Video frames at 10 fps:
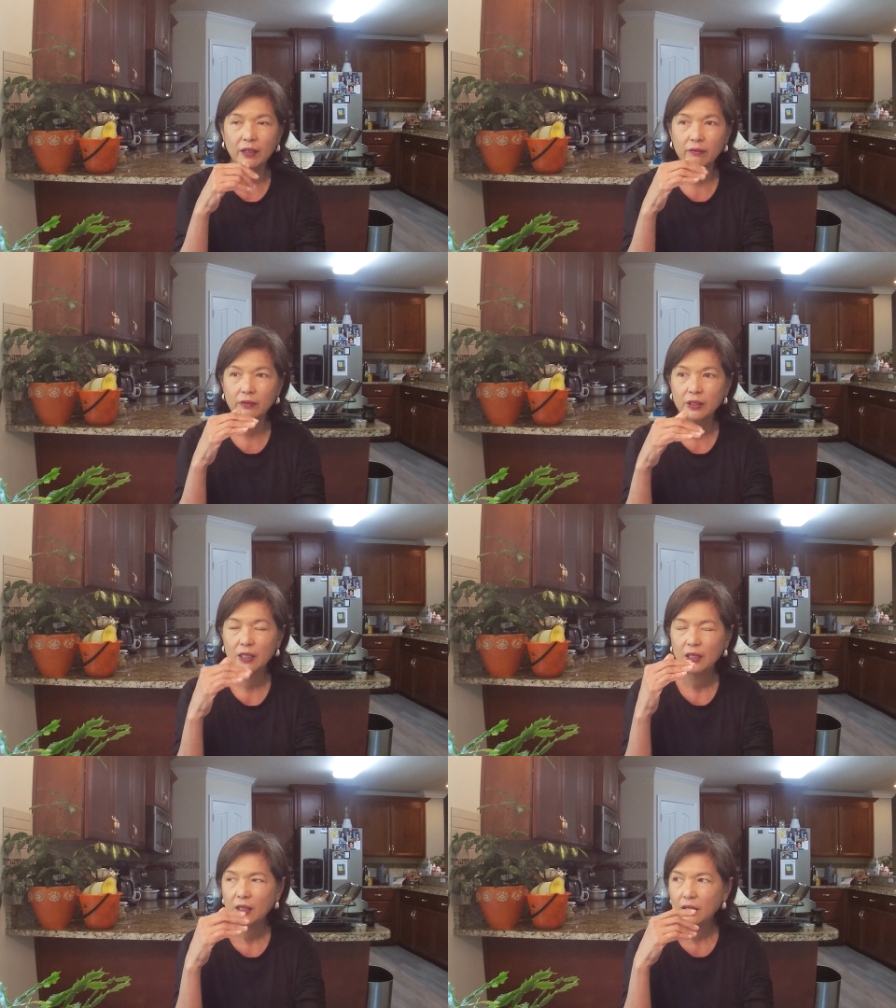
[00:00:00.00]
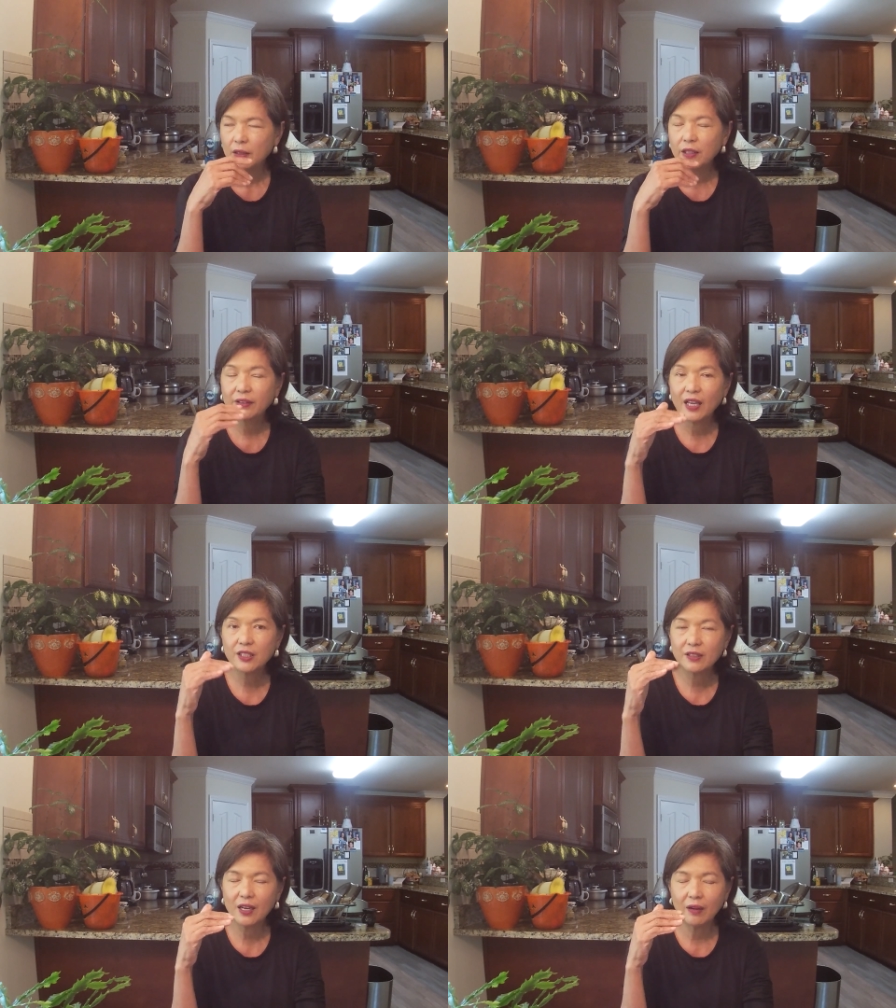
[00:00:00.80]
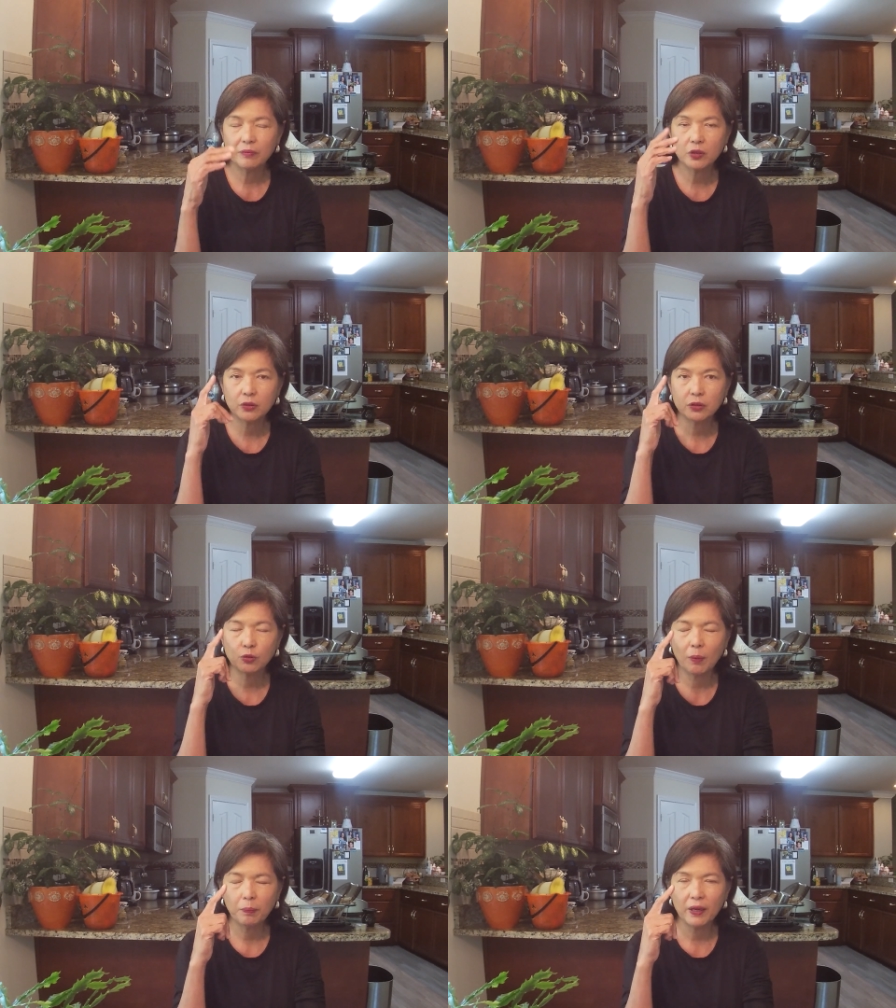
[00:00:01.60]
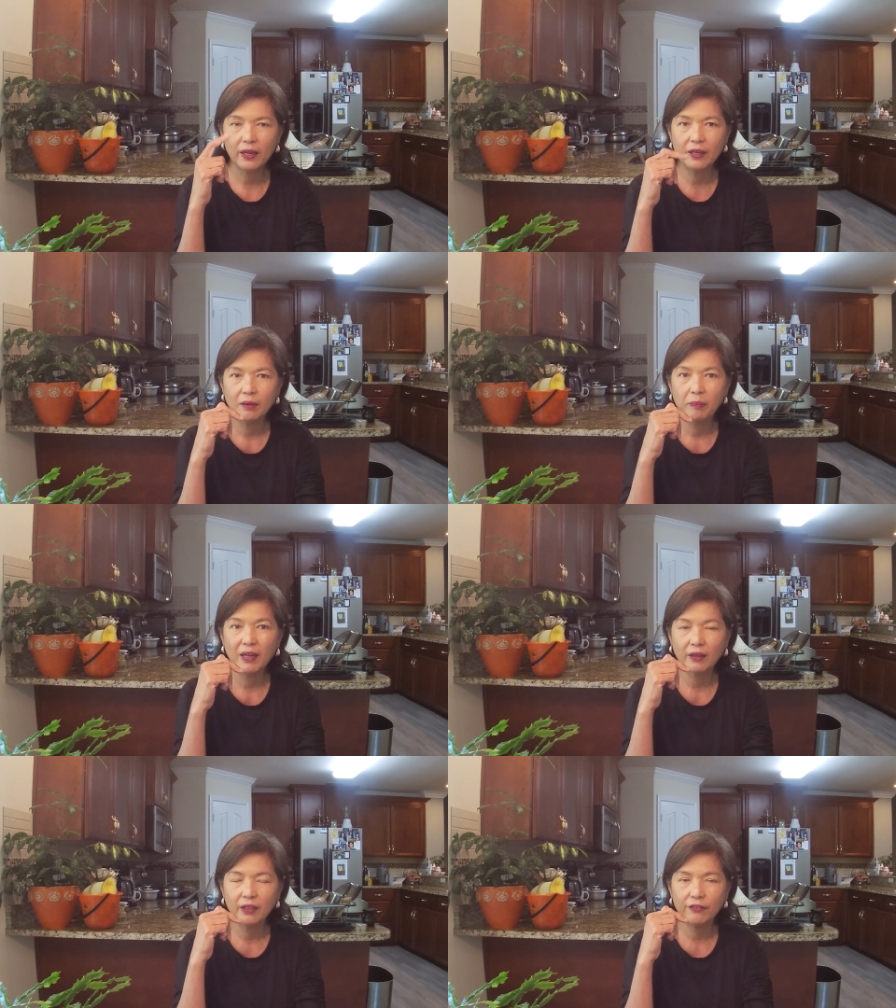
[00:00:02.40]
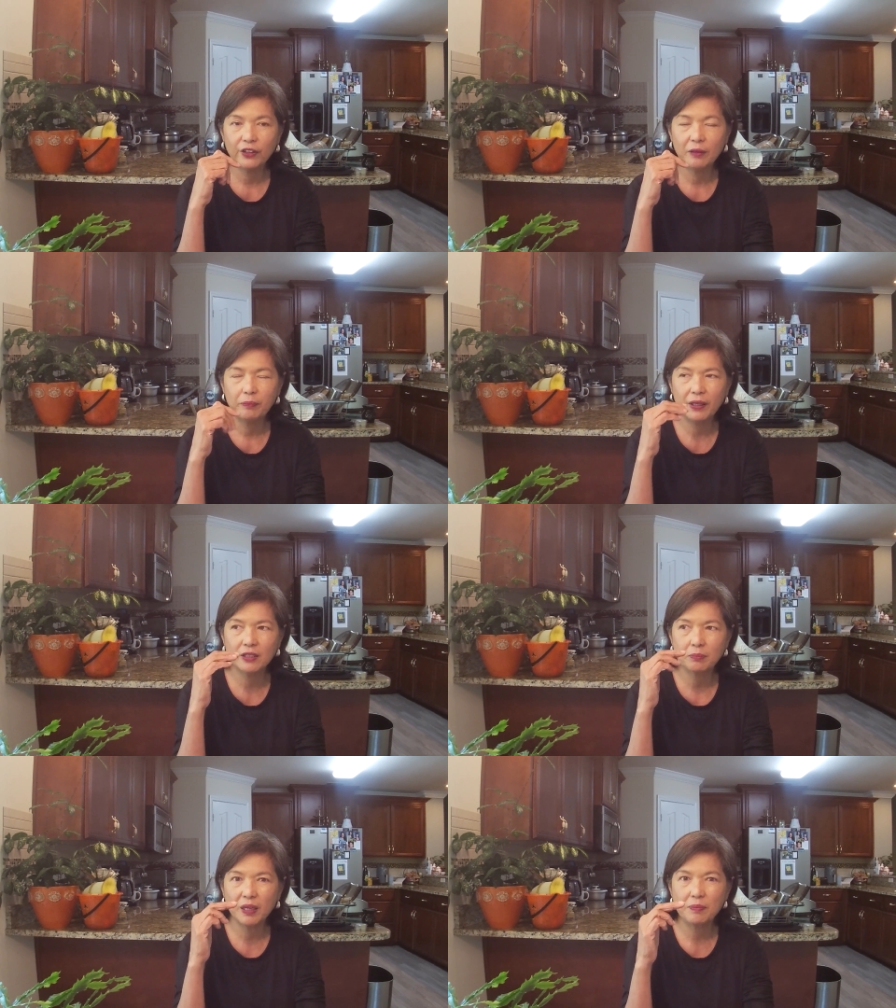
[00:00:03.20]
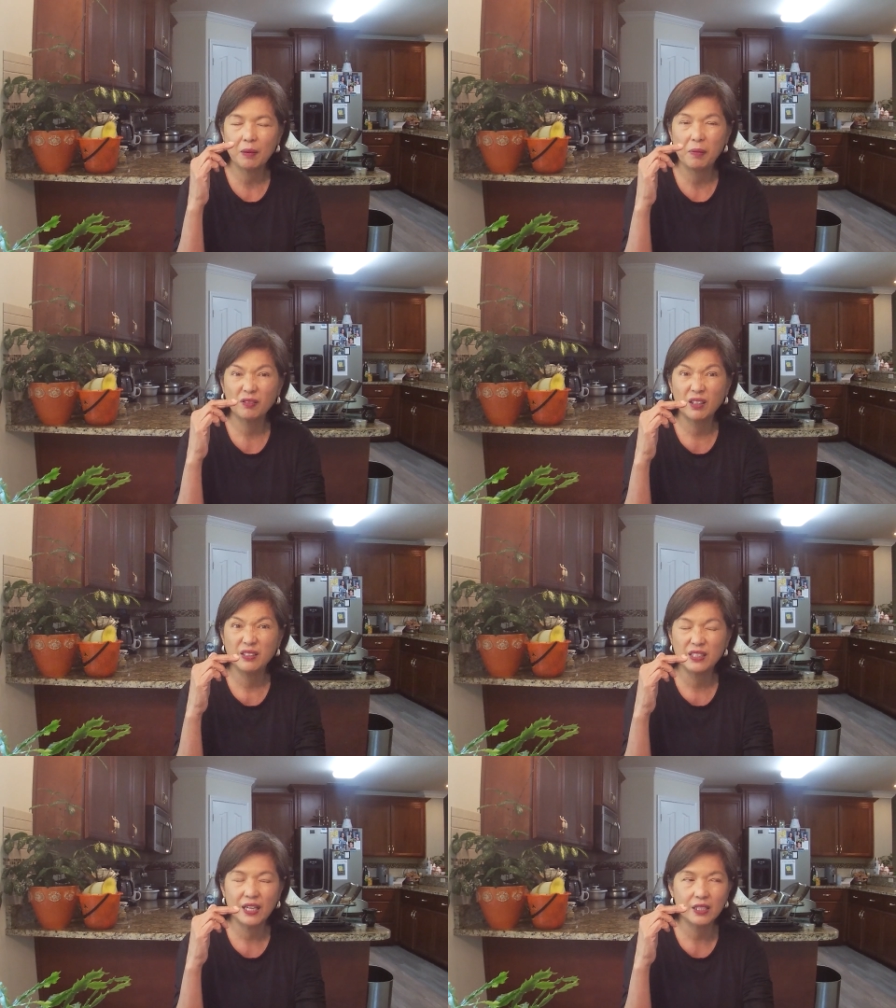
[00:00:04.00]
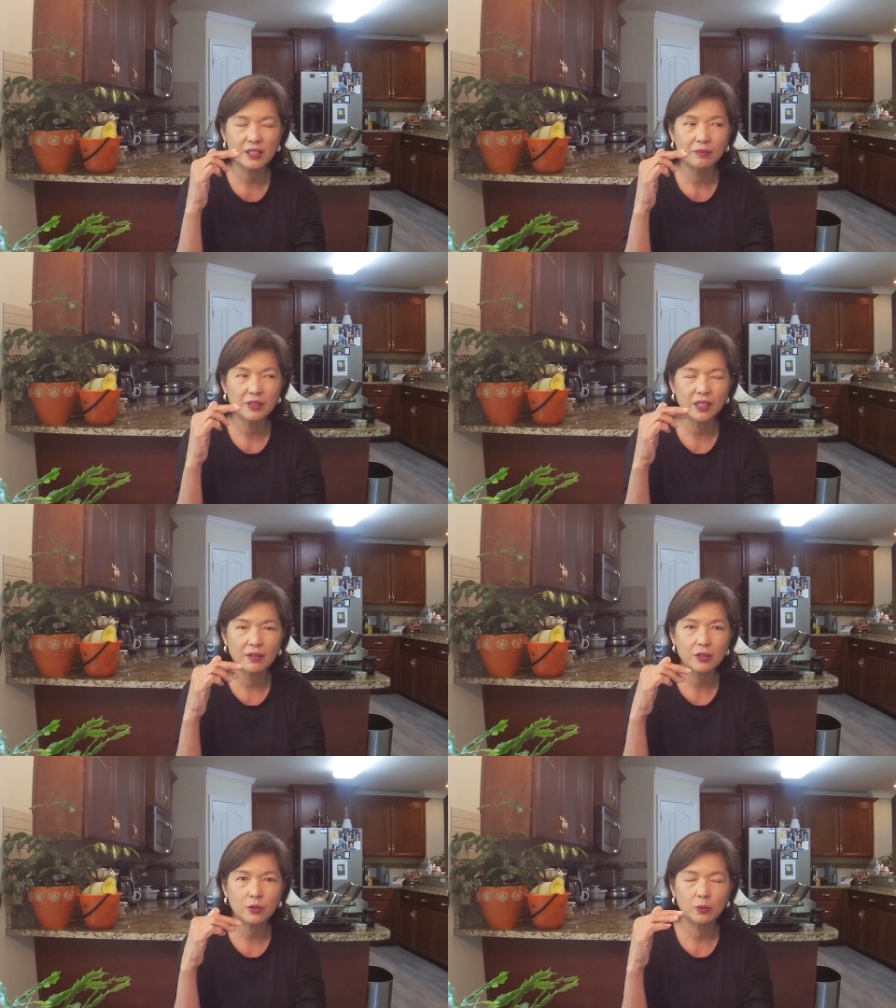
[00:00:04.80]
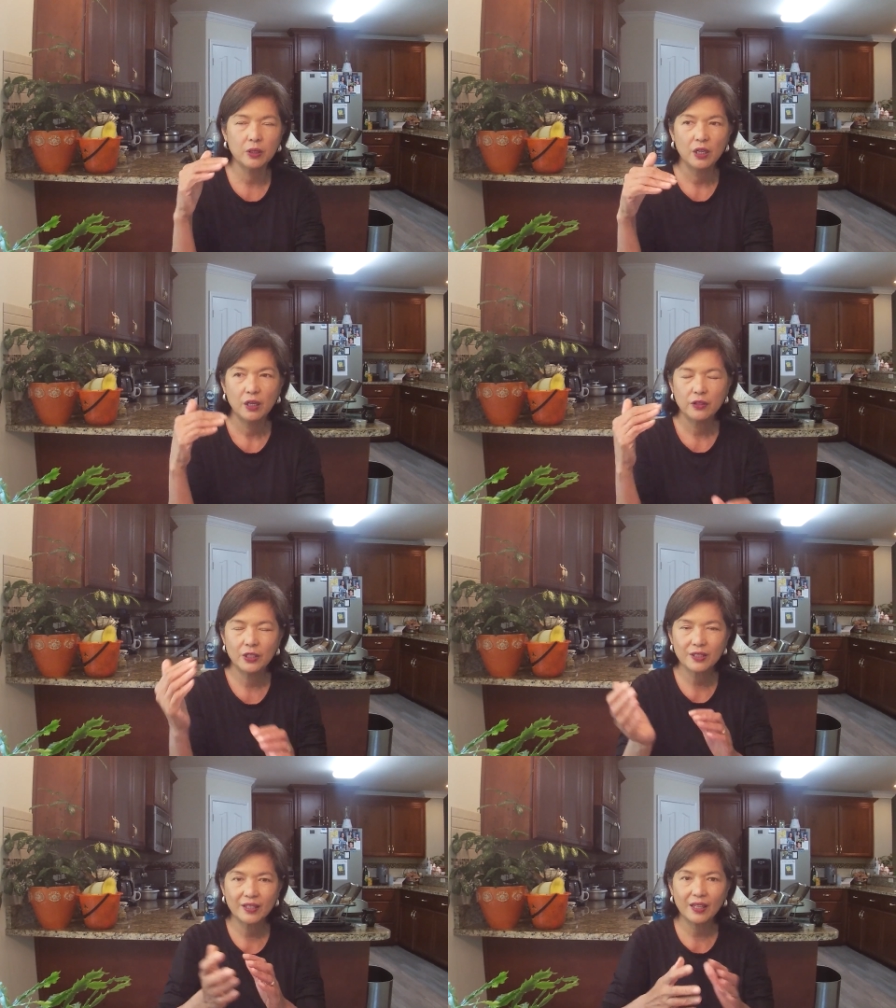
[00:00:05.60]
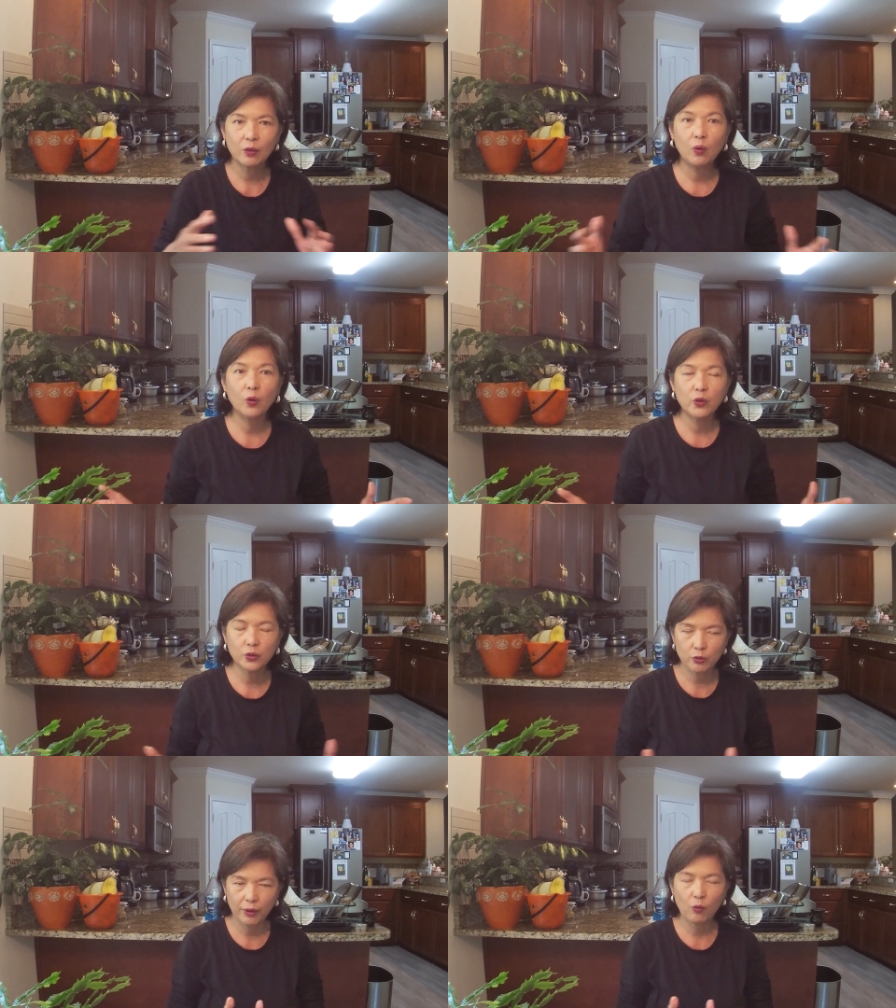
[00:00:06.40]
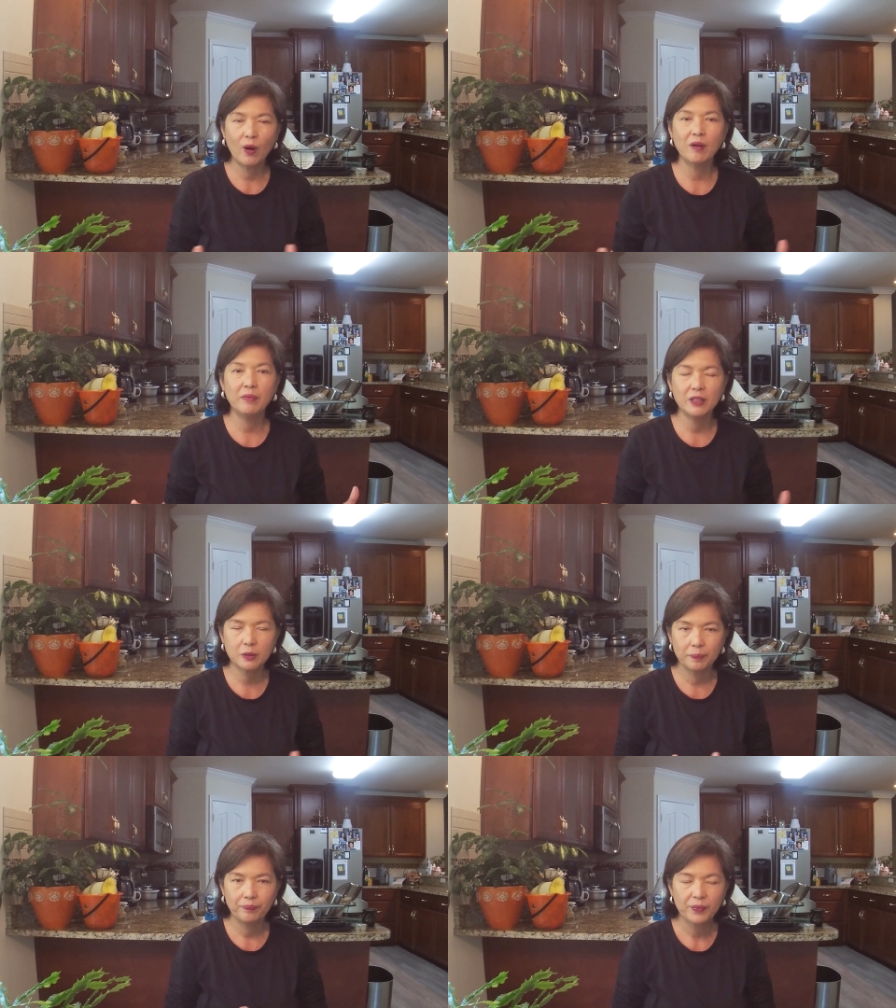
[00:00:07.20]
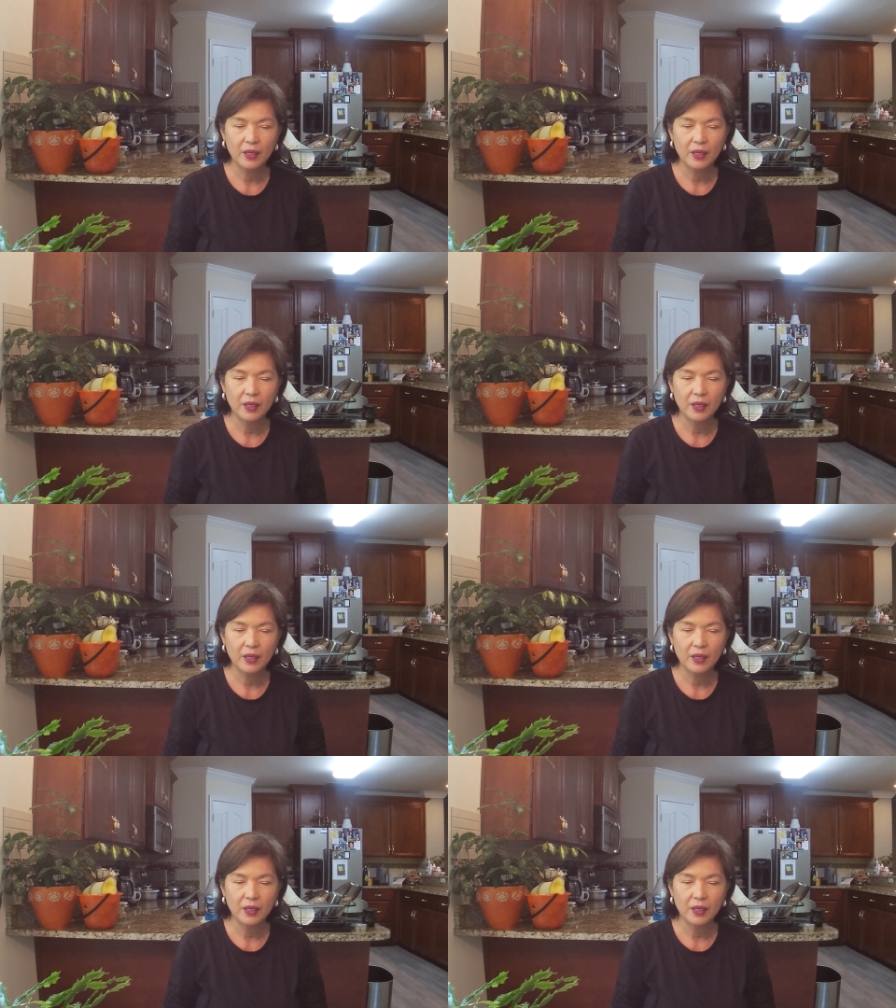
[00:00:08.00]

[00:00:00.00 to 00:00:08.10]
And it takes time to apply in a bank in the Philippines, maybe about a day sometimes to just get all those requirements